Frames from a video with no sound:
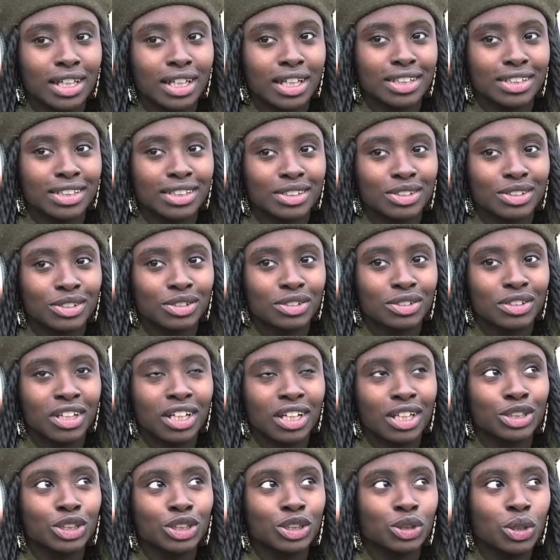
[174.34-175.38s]
It,
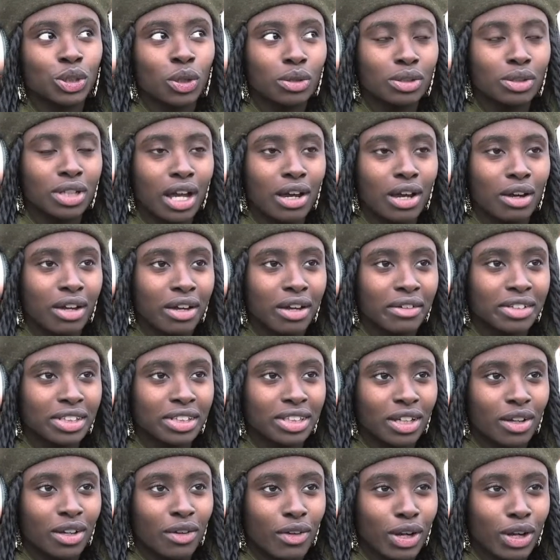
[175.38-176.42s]
it showed how
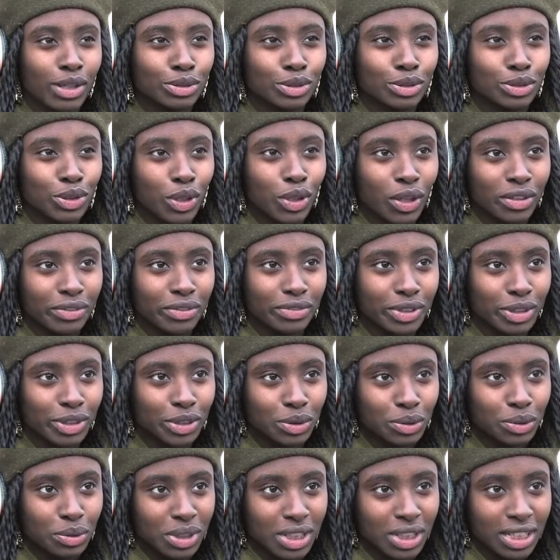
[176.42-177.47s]
everything around you is
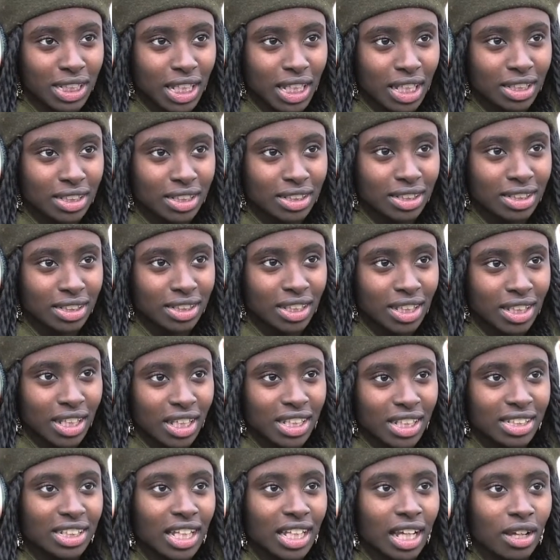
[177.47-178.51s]
artificial in a sense.
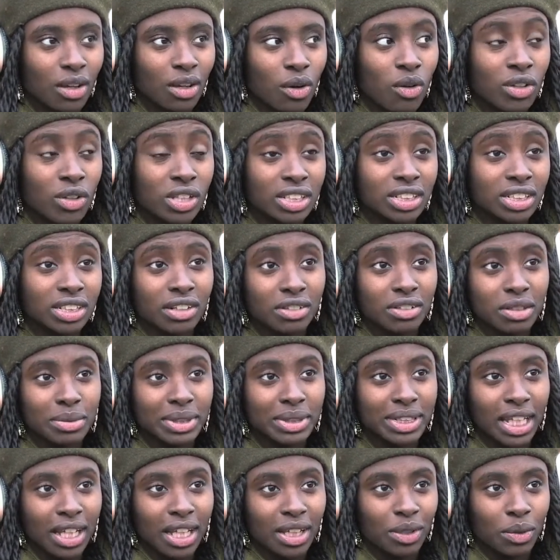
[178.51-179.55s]
It's like all this stuff could be
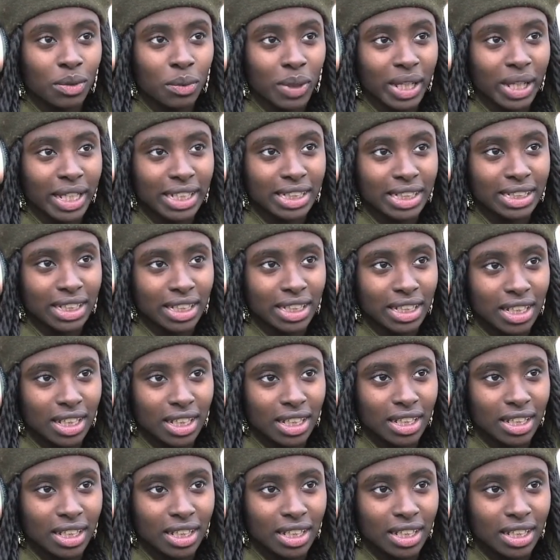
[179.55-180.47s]
taken away easily.